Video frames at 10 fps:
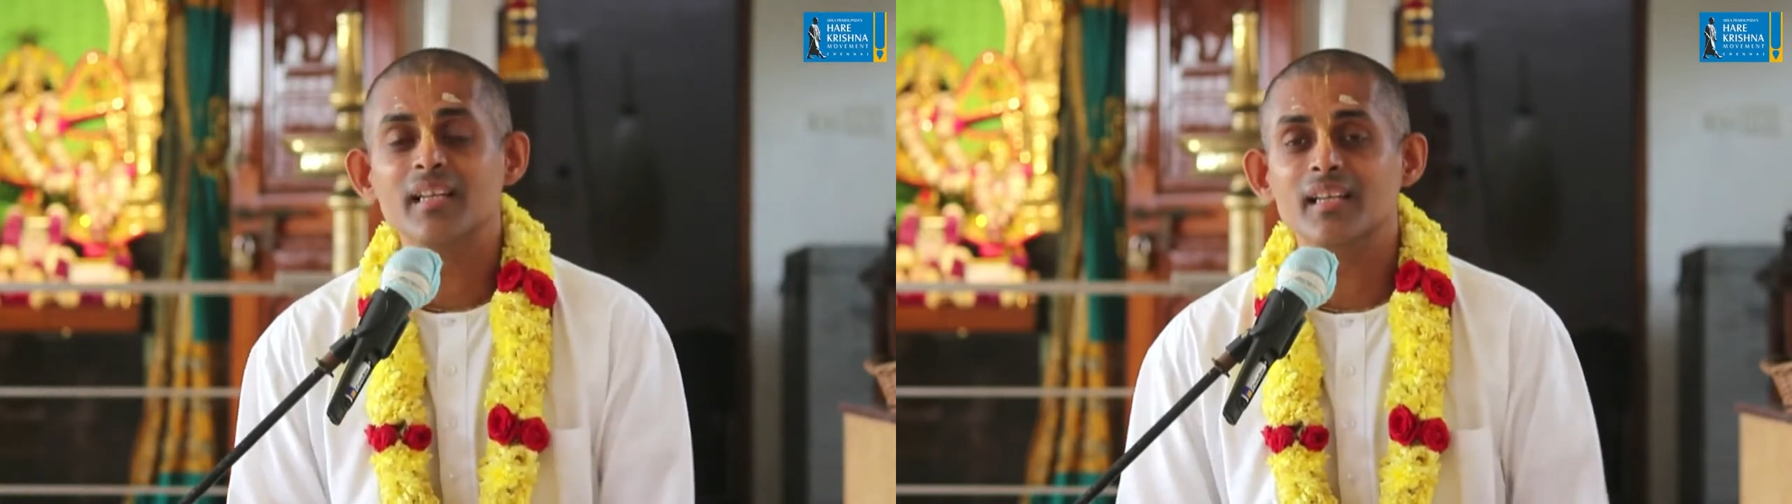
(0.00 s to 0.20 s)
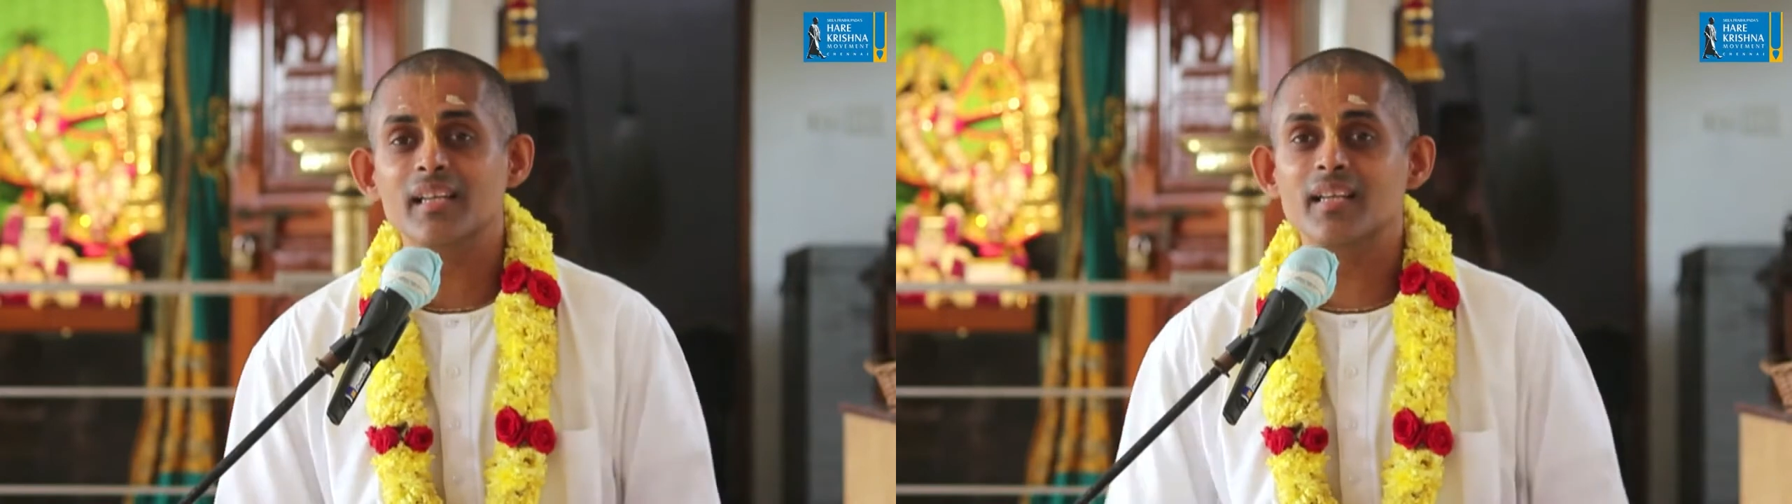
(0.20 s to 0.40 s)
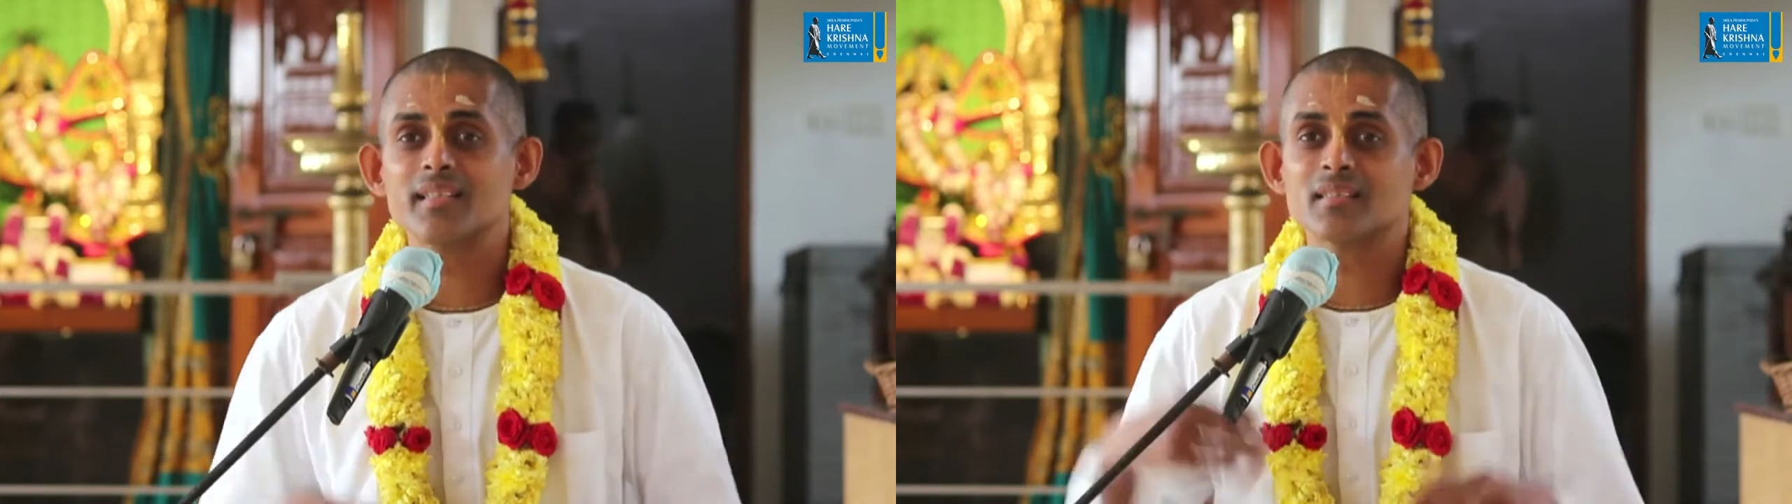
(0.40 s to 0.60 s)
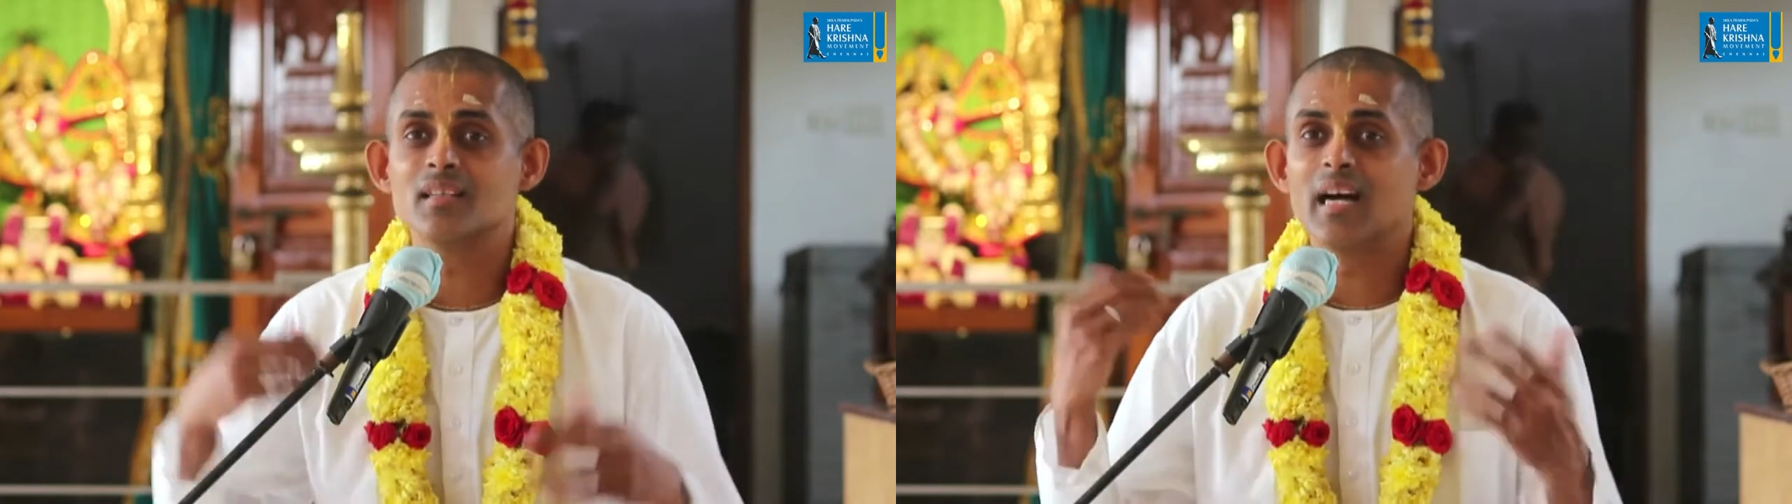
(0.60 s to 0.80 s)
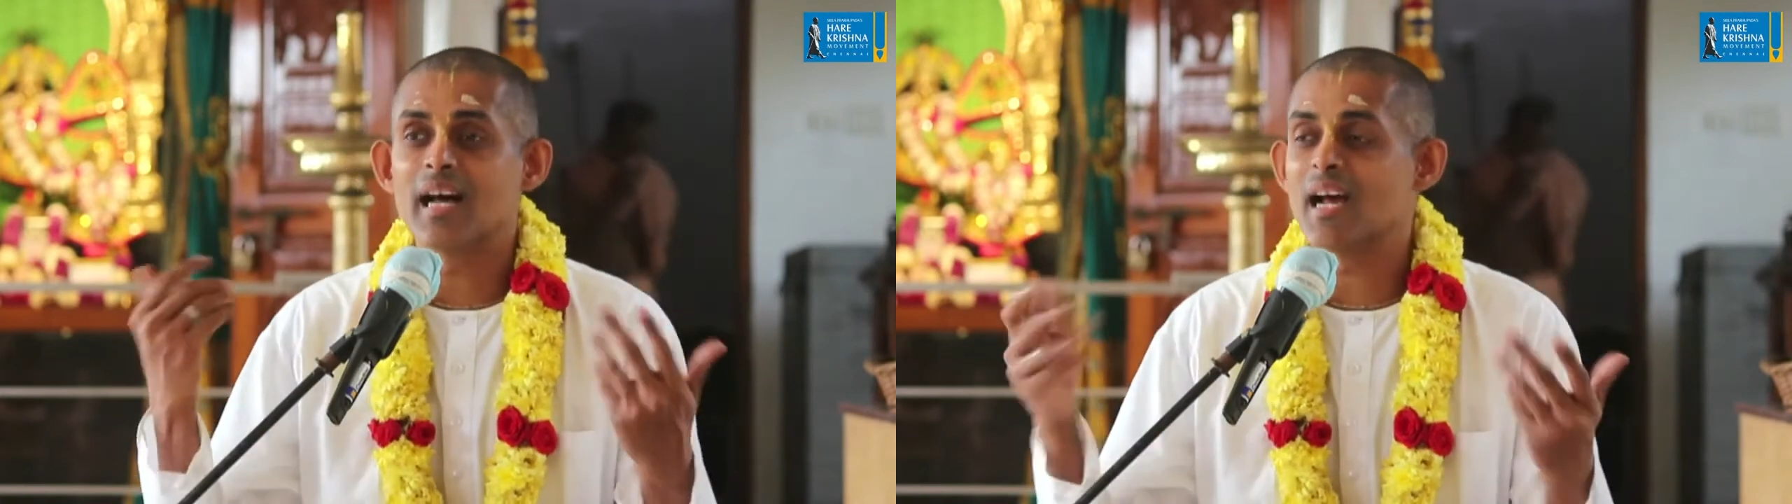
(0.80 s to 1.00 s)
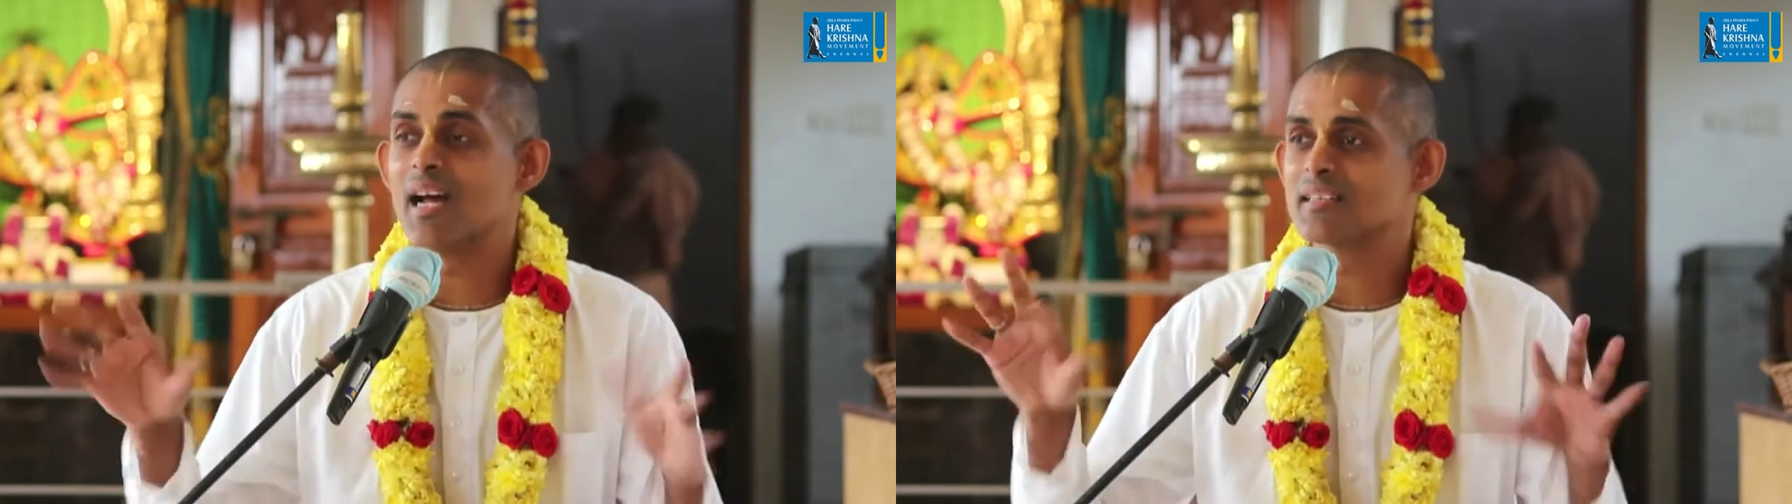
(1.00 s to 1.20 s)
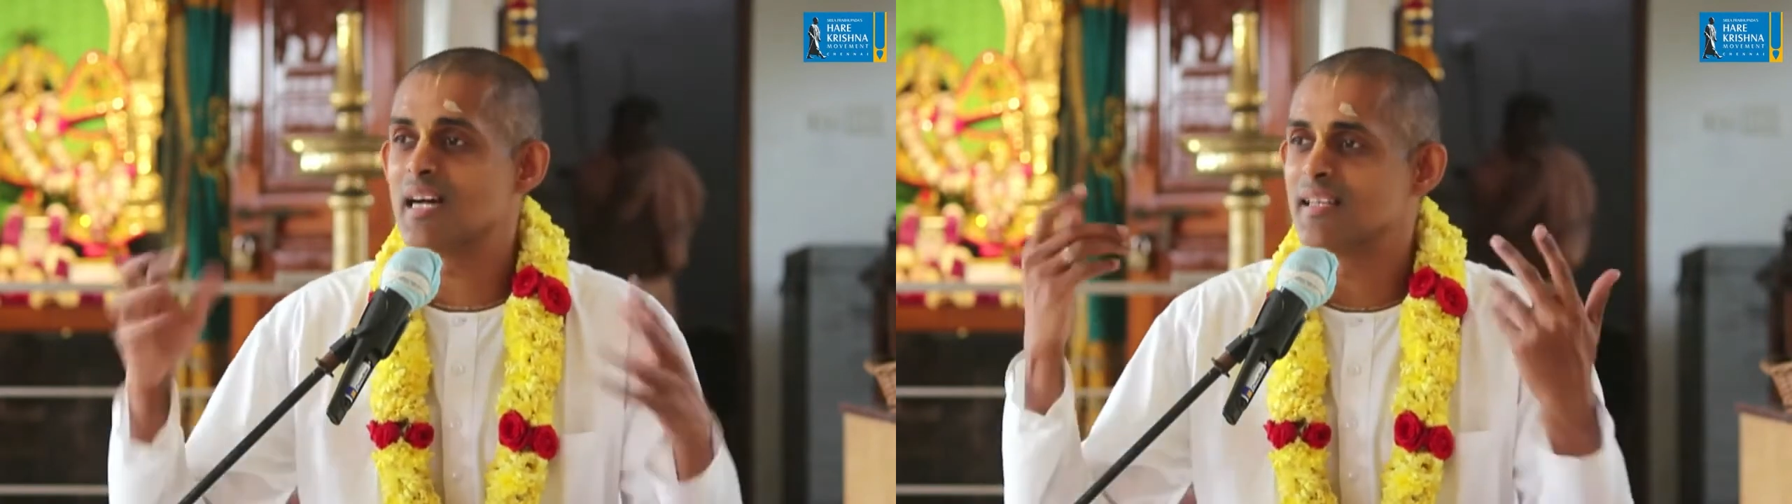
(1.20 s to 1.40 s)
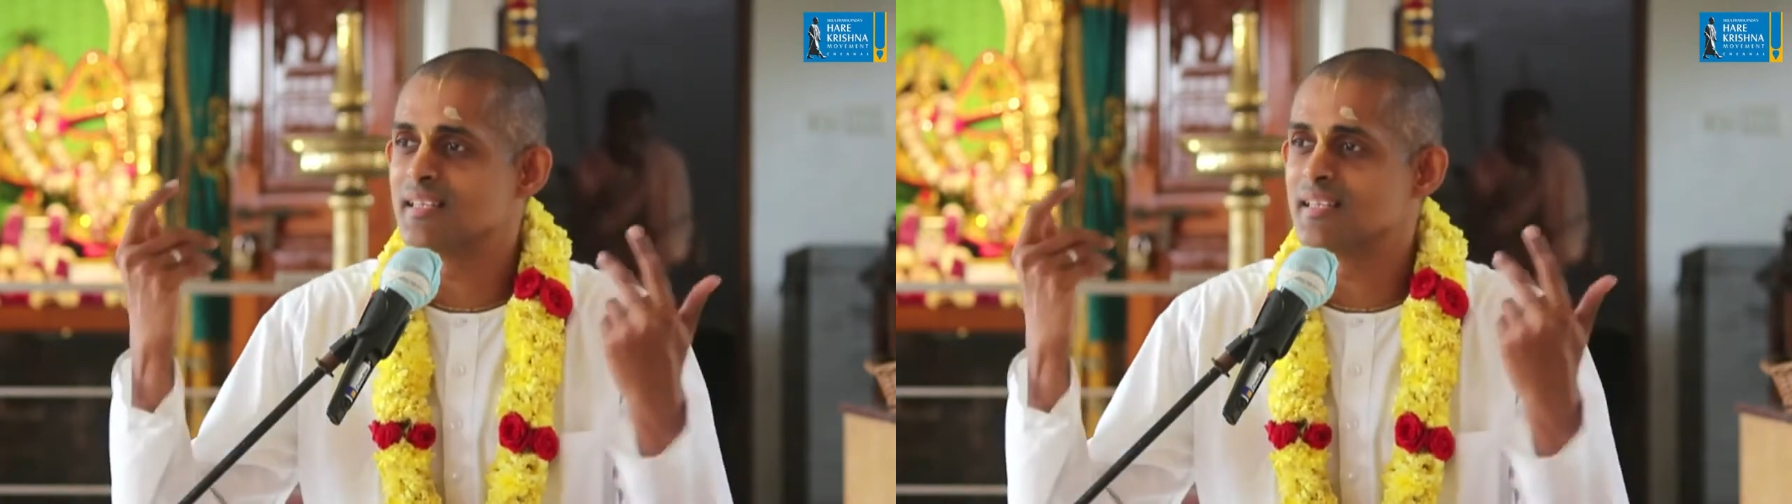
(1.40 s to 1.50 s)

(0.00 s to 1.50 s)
He is anatha,